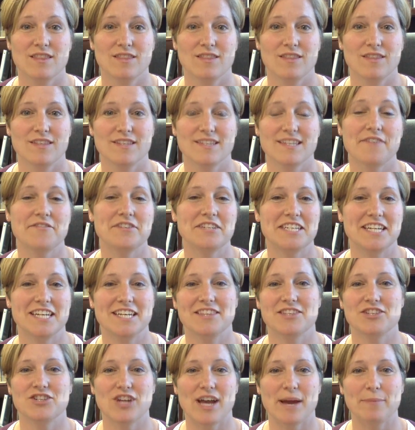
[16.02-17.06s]
the
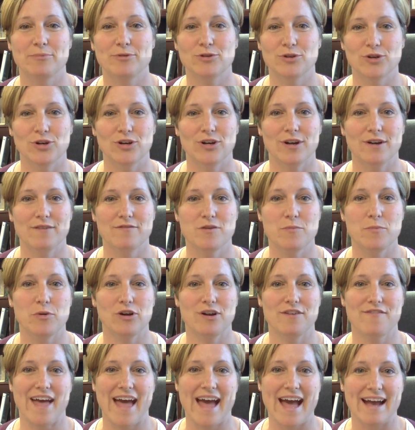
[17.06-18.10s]
17th chapter of the book
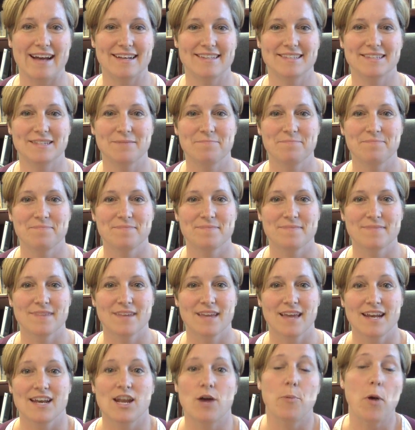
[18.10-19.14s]
of Acts.
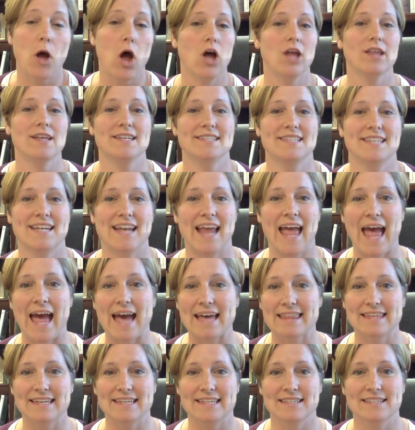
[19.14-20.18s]
Now, Paul is in
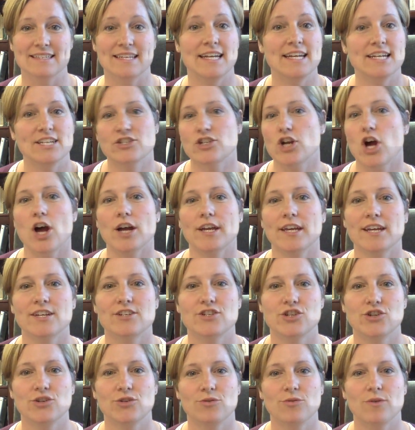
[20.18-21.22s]
Athens, and he's talking
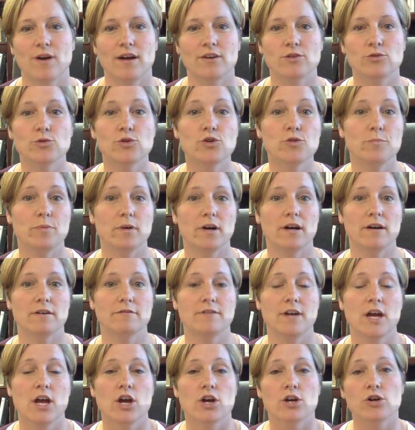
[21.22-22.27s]
to a group of
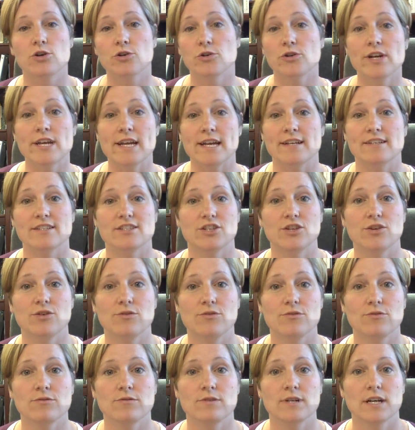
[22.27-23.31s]
Greeks
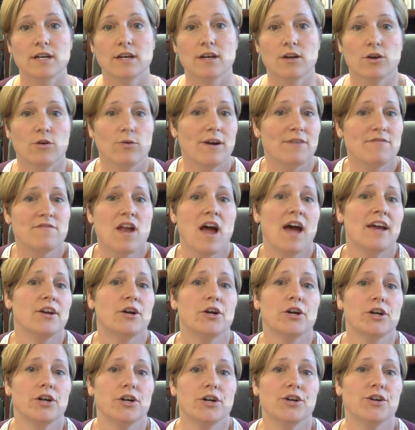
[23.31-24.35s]
who have not
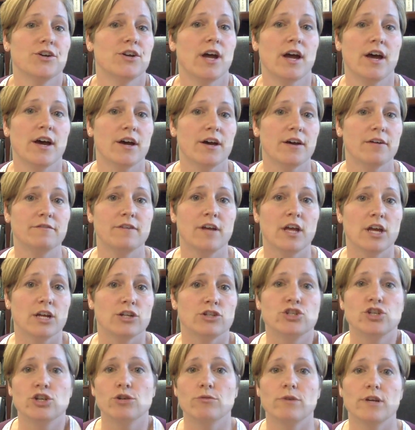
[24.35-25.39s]
heard of
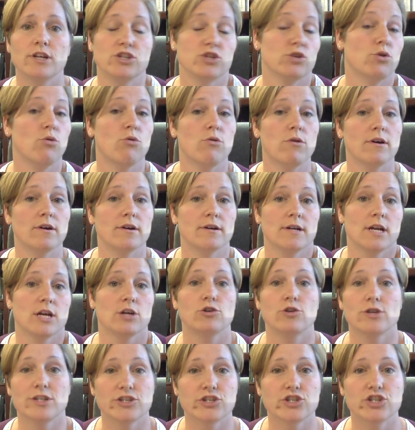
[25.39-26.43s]
Jewish or
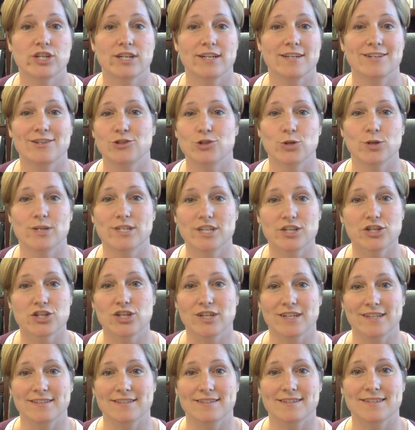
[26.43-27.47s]
Christian
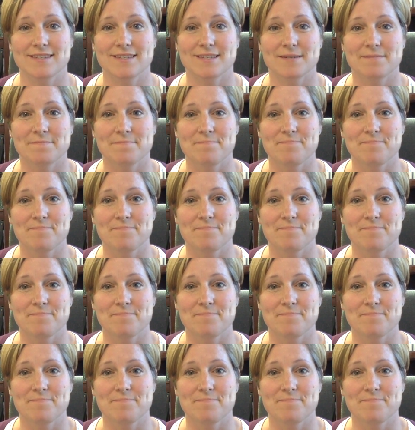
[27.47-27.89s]
traditions.